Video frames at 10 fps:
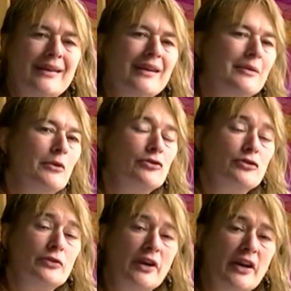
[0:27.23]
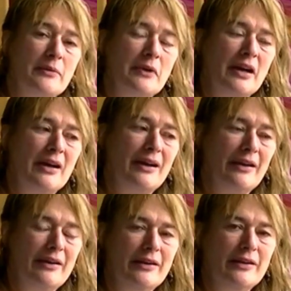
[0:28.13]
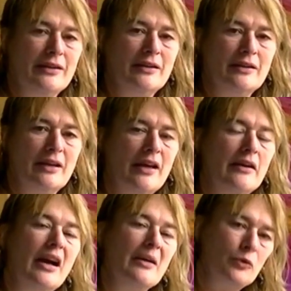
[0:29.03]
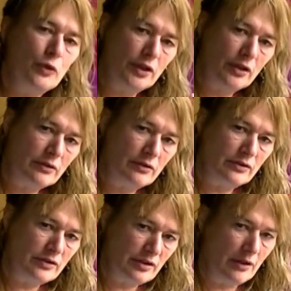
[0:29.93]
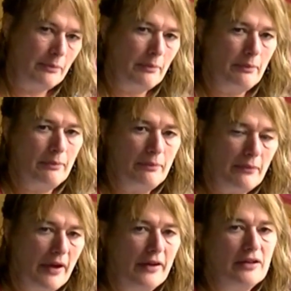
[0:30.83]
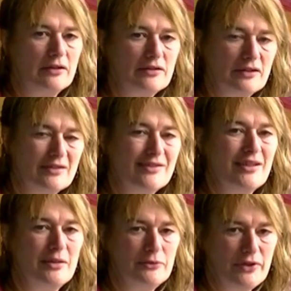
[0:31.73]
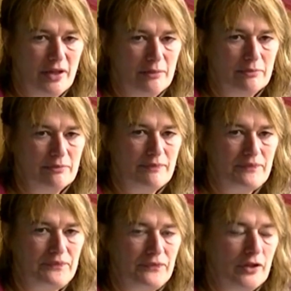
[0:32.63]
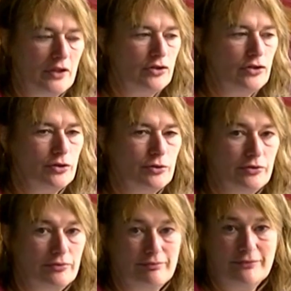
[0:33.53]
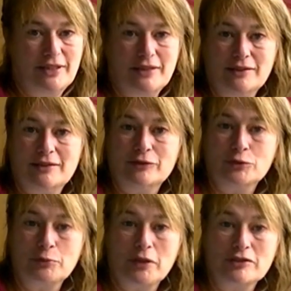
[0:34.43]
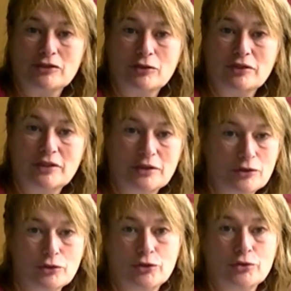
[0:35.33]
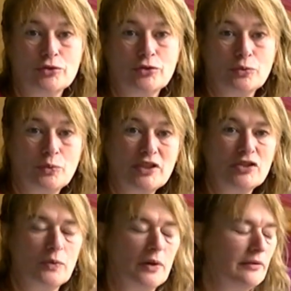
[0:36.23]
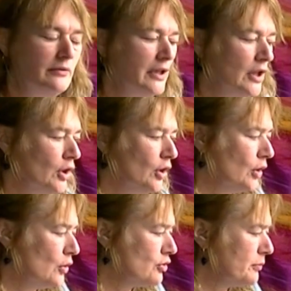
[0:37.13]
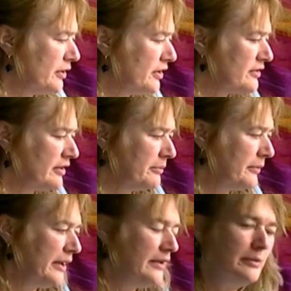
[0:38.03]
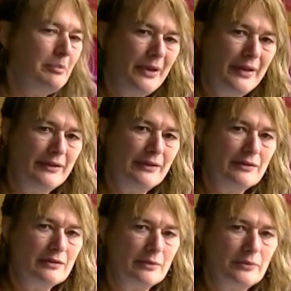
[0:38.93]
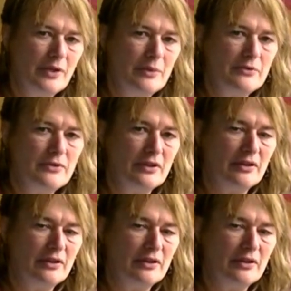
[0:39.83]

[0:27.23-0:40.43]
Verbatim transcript: Most of the time I, I'm working on some icons at the same time. So then the difficult part is only to choose on which one. Also because I make the paint and sometimes